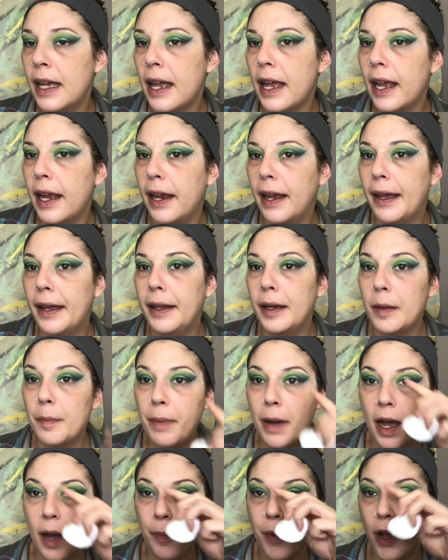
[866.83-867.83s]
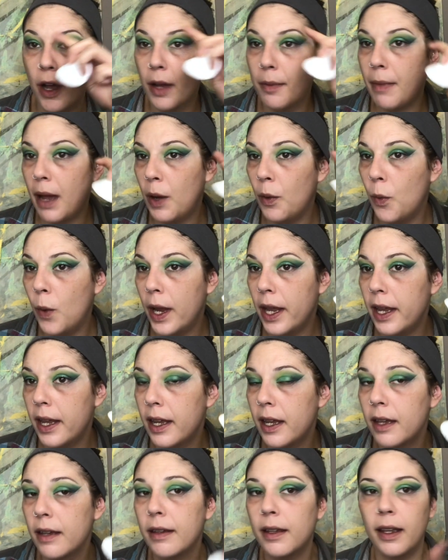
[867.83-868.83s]
and pop on my
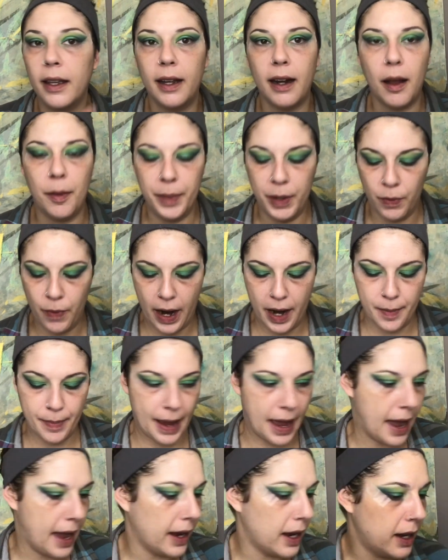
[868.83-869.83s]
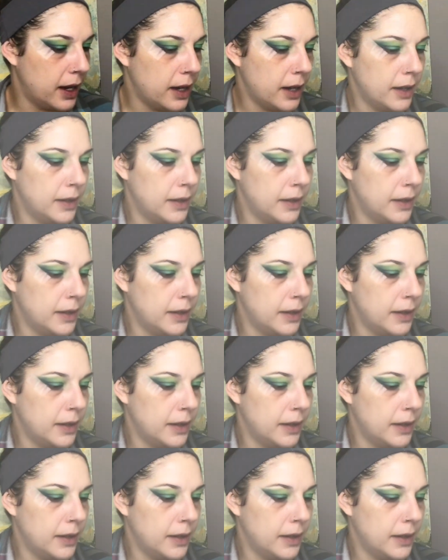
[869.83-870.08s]
wing, and I'll be right back.